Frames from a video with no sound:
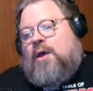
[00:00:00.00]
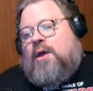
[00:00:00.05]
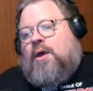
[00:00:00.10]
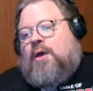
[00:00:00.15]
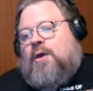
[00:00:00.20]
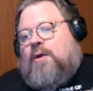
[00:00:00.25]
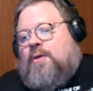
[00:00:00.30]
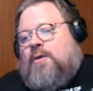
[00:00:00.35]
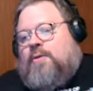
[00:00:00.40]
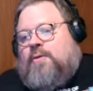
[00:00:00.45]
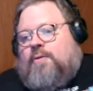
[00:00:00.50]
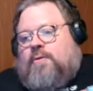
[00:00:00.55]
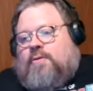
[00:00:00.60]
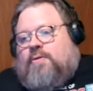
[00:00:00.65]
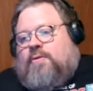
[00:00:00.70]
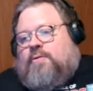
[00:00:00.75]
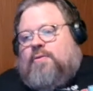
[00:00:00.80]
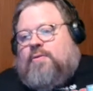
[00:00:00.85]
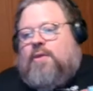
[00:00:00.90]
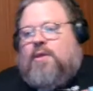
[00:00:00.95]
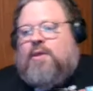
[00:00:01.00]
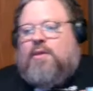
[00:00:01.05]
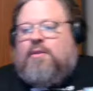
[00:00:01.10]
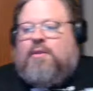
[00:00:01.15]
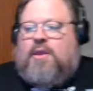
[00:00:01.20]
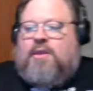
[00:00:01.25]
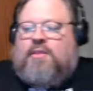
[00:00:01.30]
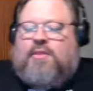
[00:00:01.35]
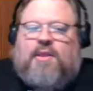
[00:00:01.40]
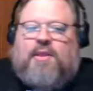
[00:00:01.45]

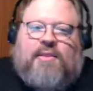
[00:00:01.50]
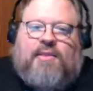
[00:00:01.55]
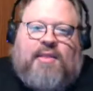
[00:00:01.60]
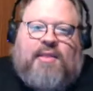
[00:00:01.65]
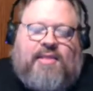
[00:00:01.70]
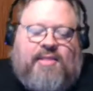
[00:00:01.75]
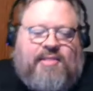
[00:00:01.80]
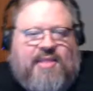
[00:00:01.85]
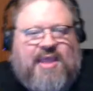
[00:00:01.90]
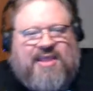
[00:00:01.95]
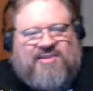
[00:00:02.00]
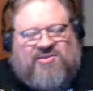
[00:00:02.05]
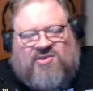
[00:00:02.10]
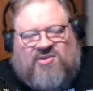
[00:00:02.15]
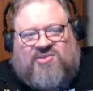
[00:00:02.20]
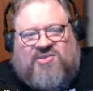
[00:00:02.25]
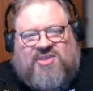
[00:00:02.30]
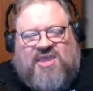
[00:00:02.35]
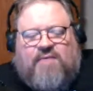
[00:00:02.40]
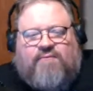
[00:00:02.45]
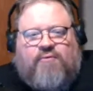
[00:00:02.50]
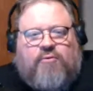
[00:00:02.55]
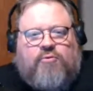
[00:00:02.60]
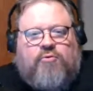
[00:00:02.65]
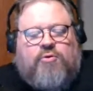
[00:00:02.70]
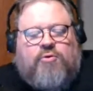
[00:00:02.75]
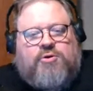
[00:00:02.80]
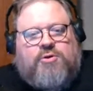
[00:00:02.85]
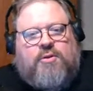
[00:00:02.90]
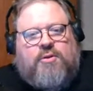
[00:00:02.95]
And that's just the
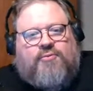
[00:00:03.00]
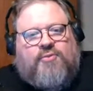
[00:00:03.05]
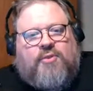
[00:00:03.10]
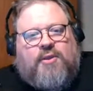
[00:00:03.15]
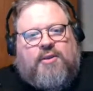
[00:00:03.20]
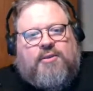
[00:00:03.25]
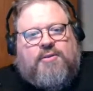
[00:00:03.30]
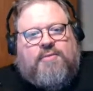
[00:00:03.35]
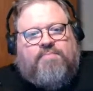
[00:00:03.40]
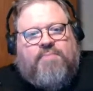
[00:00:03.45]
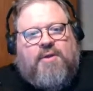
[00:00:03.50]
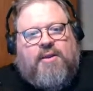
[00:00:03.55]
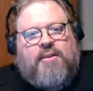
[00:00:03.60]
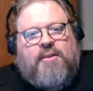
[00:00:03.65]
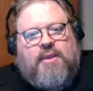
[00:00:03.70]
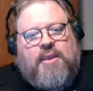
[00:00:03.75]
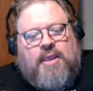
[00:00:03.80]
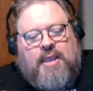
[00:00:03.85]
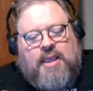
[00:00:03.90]
evolution of things. But